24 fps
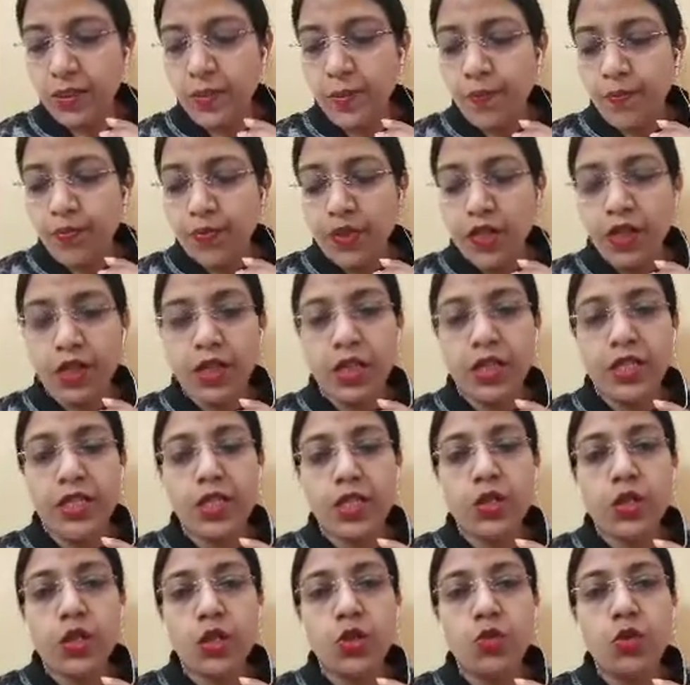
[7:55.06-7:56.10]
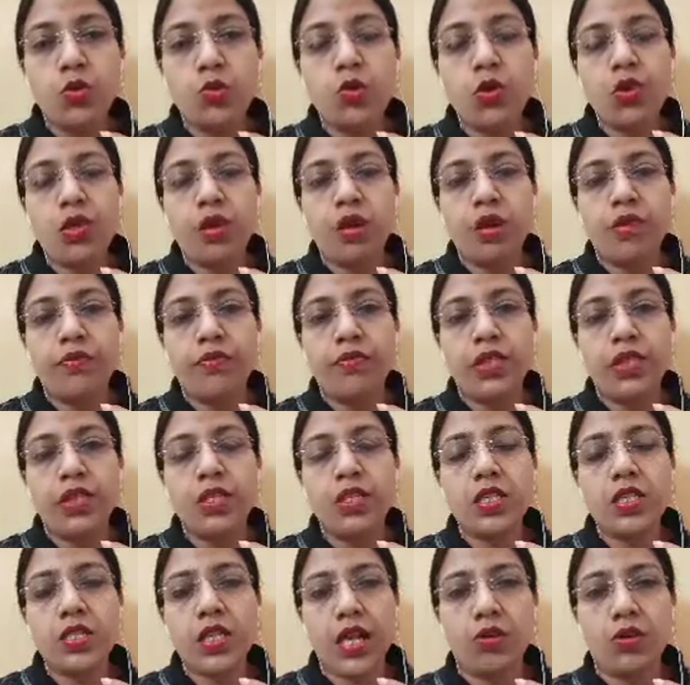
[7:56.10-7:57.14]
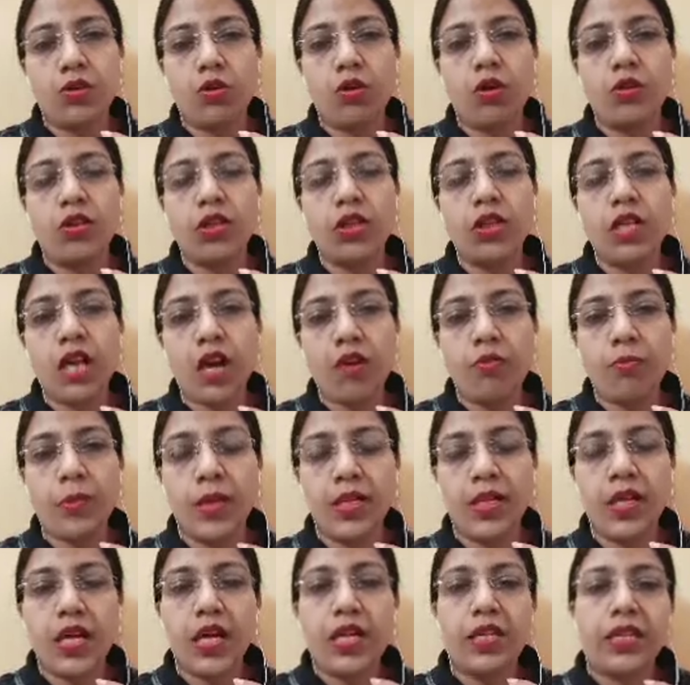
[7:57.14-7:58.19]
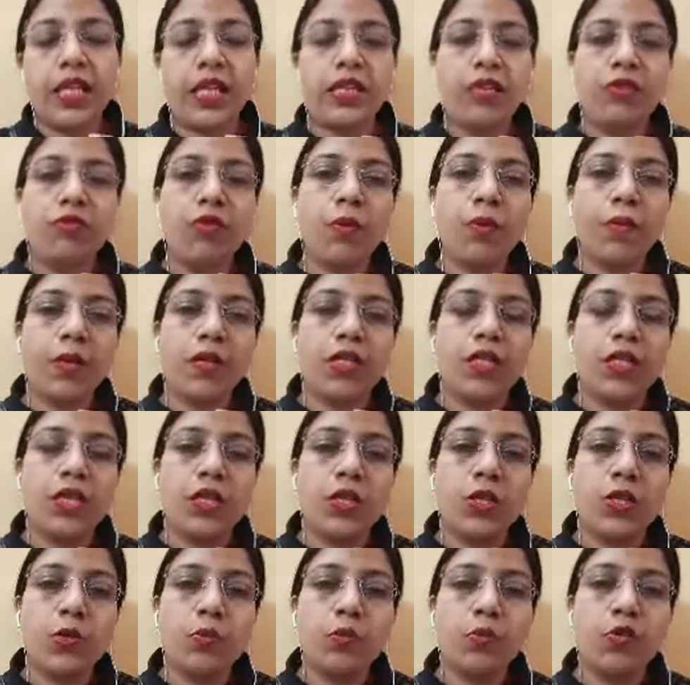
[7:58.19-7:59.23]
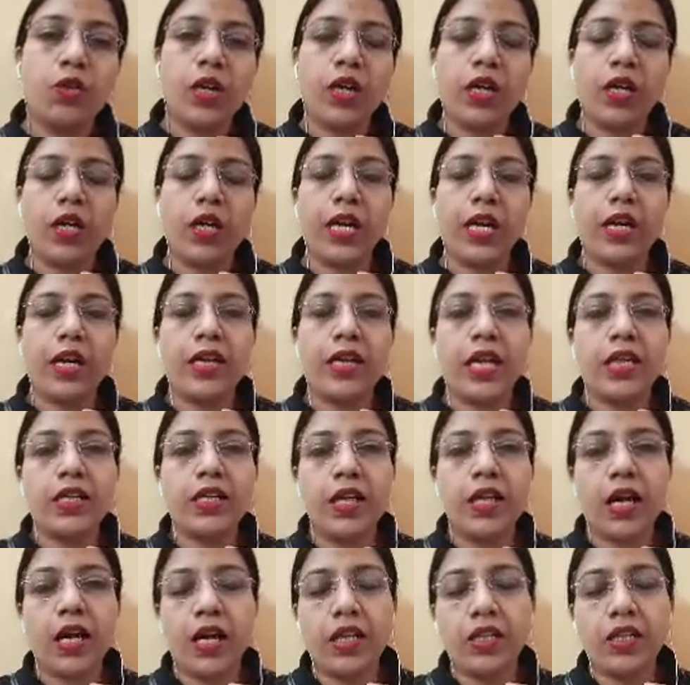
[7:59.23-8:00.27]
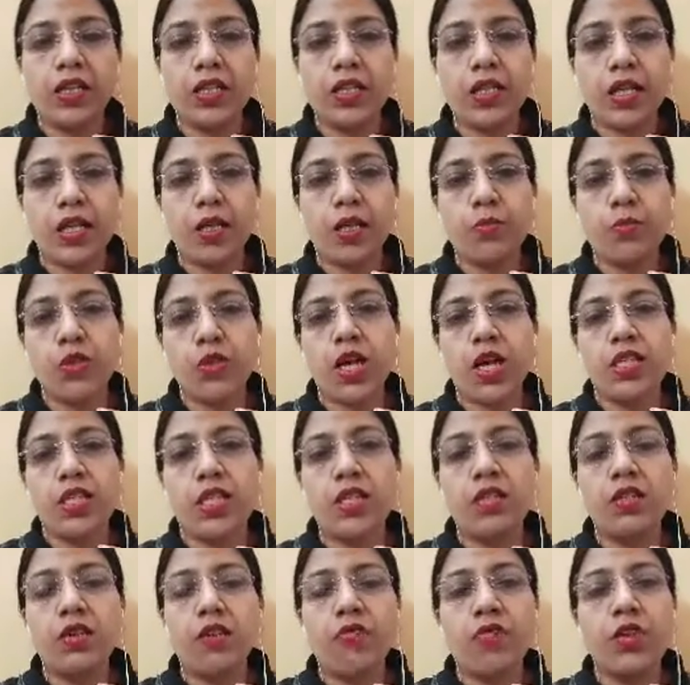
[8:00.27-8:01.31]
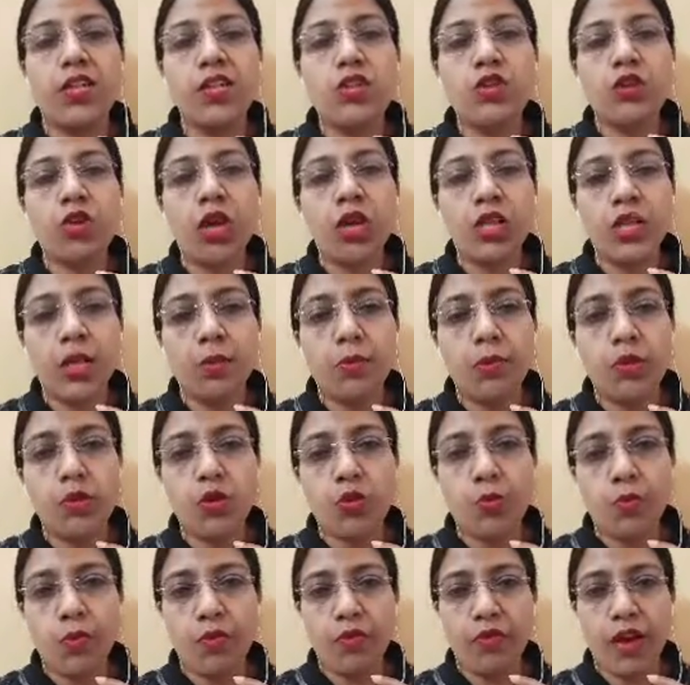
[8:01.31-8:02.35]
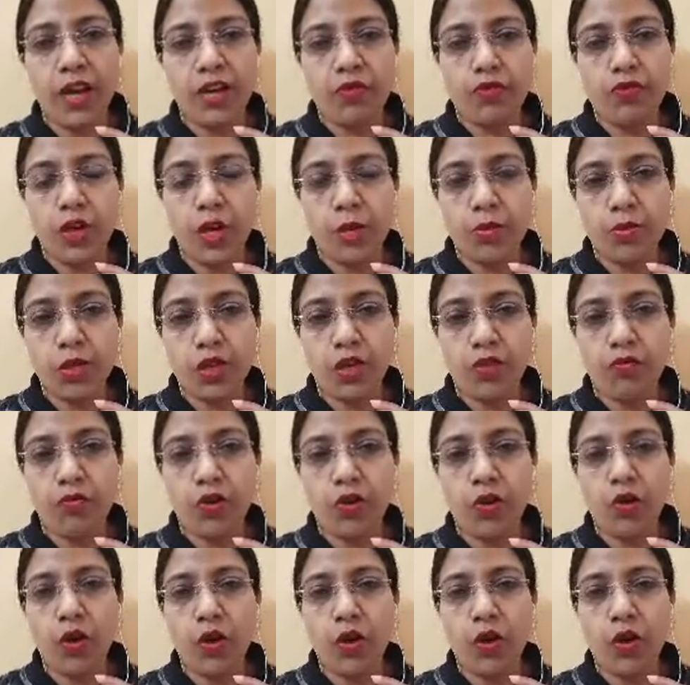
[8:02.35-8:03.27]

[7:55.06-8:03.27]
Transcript: it is the duty of the state or the government that if a person is poor and under other circumstances, if he is not able to provide for himself a lawyer,